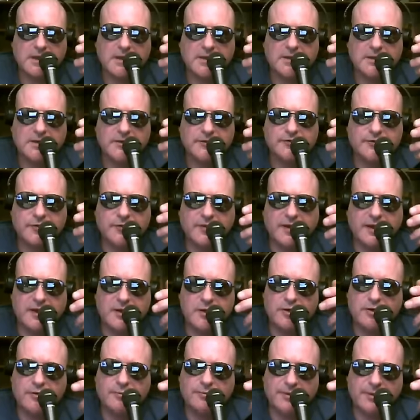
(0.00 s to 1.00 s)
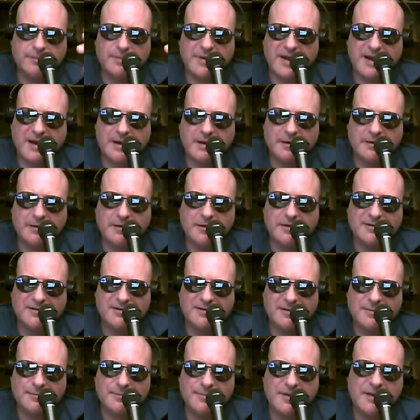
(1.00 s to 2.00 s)
so that you can be
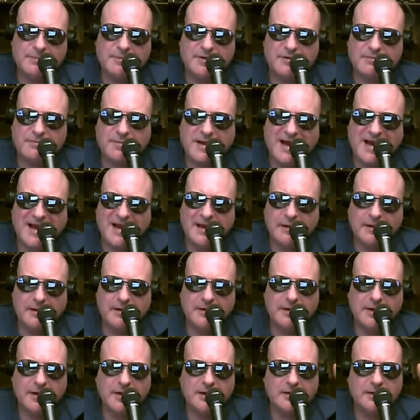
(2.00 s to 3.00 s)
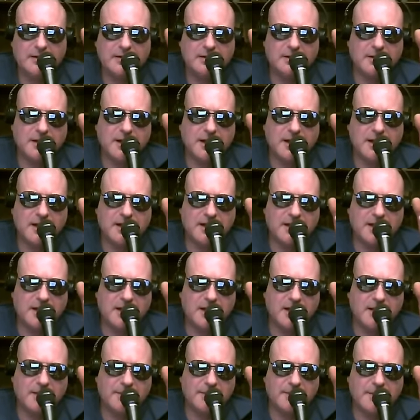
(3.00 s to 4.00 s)
prepared, like
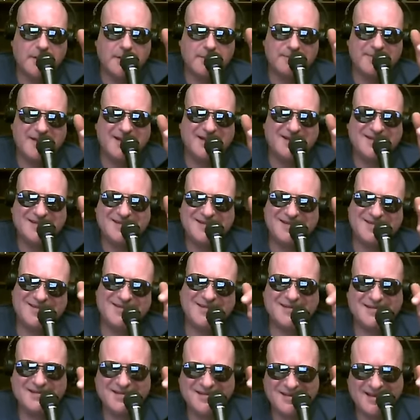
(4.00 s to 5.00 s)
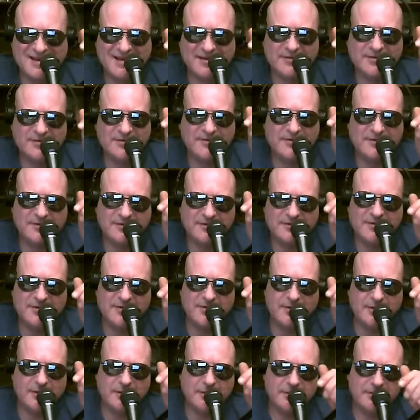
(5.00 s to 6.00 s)
Big Sister says to
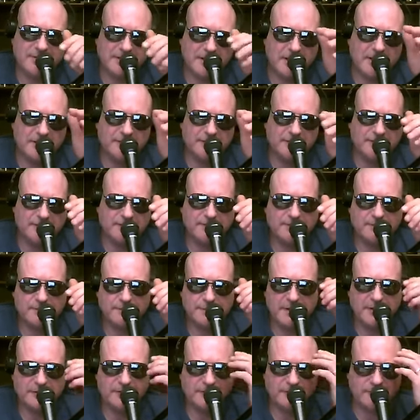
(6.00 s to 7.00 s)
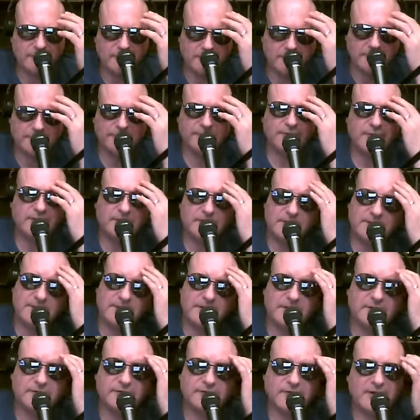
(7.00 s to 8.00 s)
do in case of big storms,
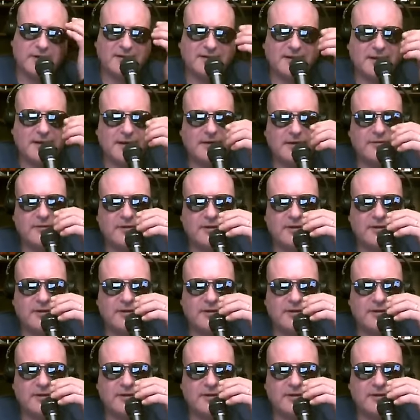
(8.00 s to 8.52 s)
things like that.